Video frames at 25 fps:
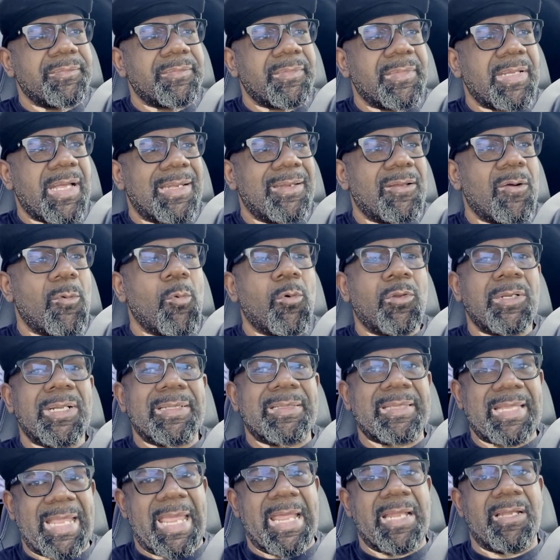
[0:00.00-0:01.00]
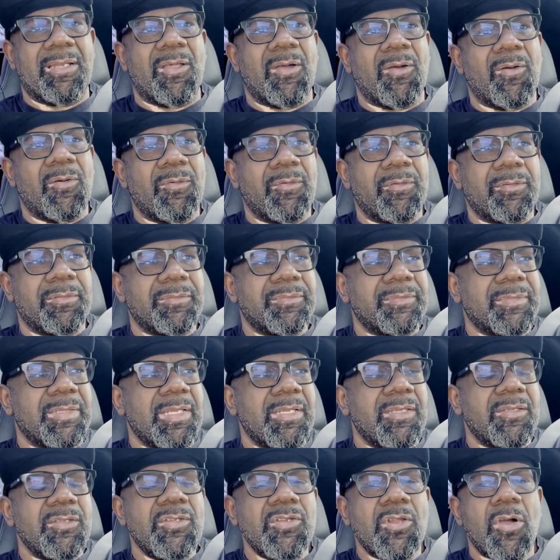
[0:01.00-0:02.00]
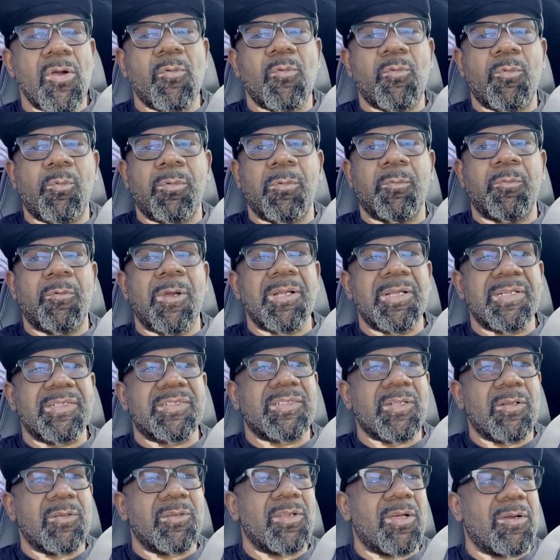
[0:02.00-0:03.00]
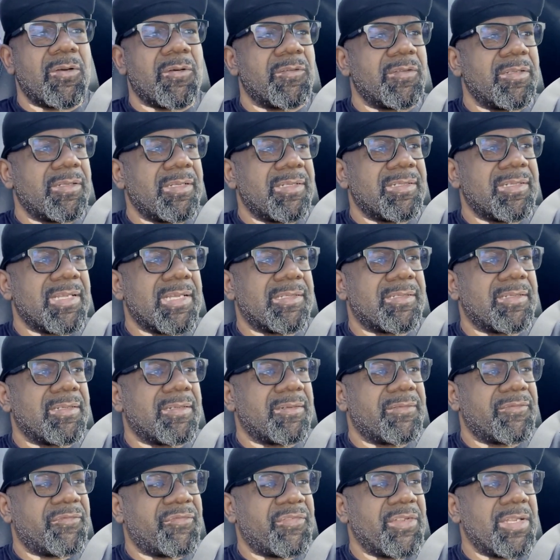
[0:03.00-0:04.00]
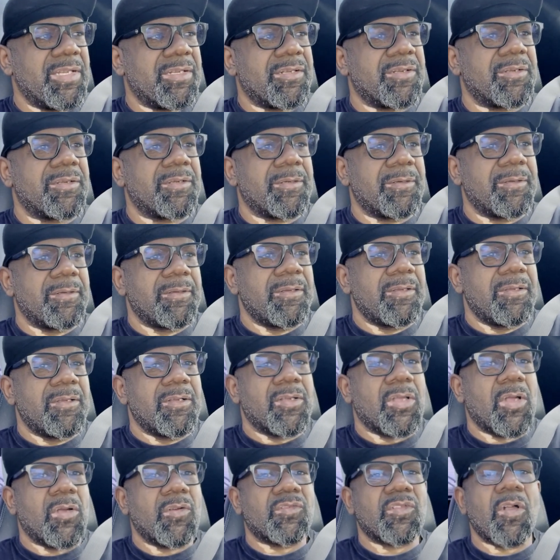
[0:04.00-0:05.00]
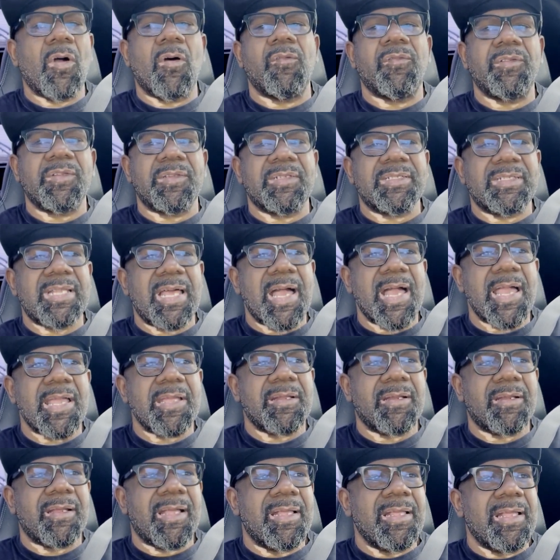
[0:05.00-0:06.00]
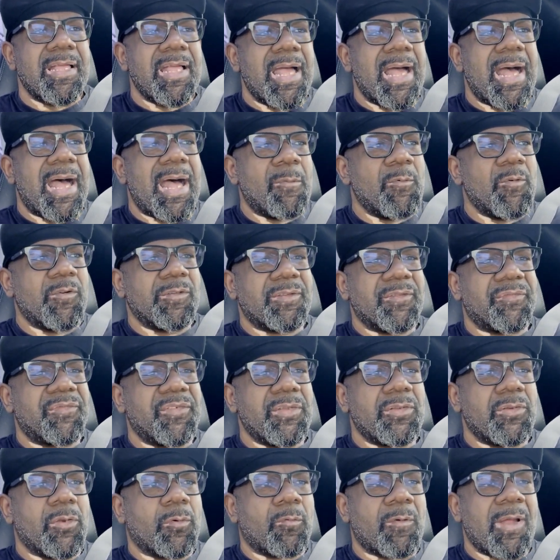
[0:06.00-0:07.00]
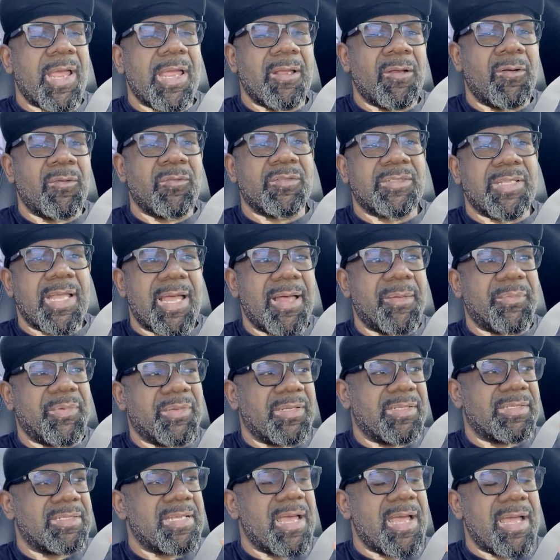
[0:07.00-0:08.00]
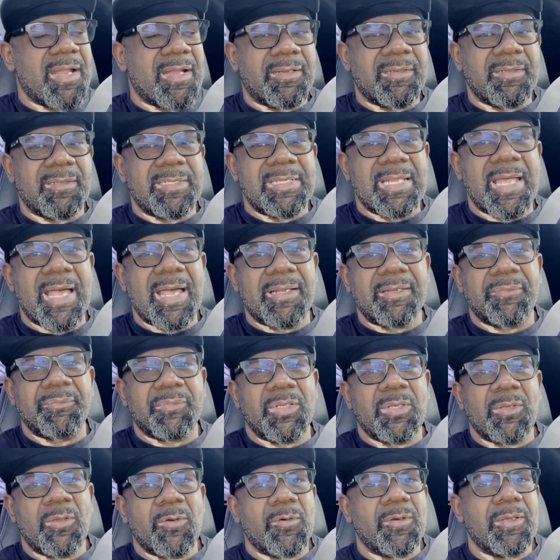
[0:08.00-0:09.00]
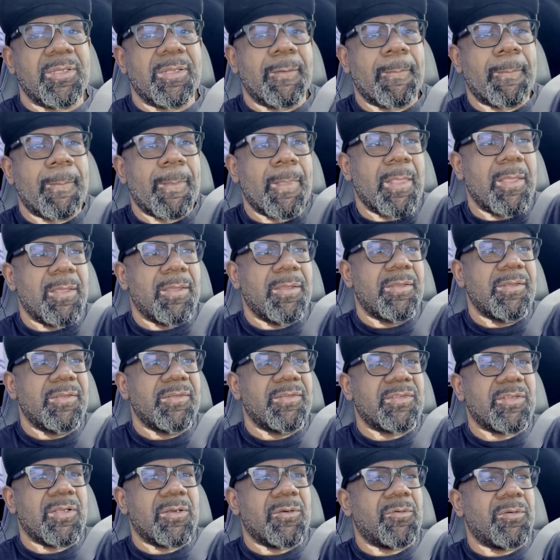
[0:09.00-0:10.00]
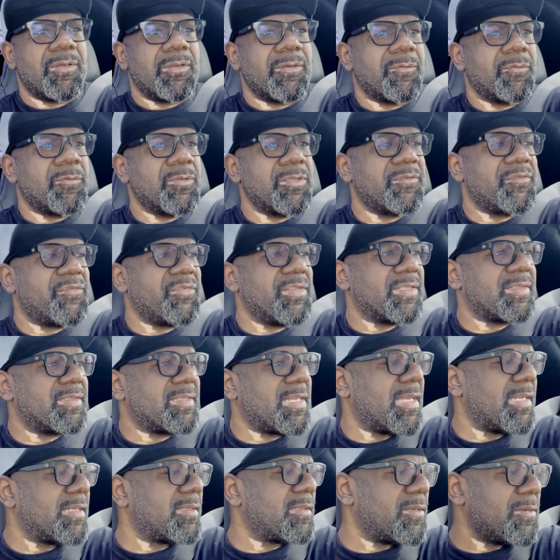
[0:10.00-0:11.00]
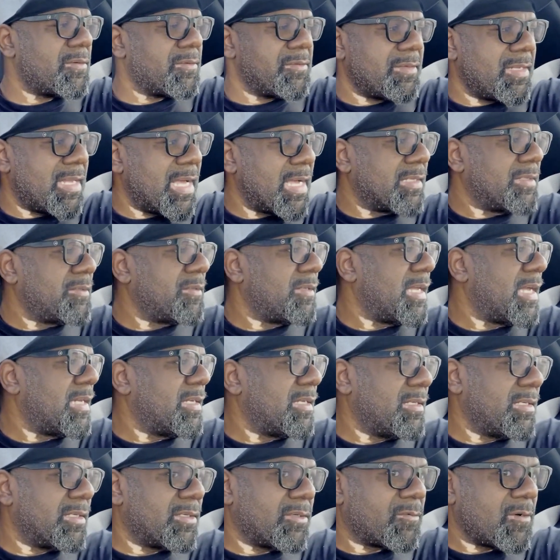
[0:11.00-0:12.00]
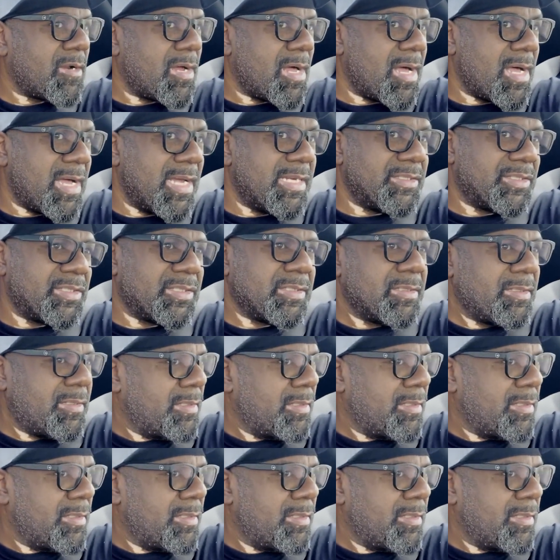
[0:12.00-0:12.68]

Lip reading: I don't want it that low. You know where it's so low that the fender goes over the tire? I want the fender right on top of the tire, not below it. So we'll fix that though. I can do that in the garage.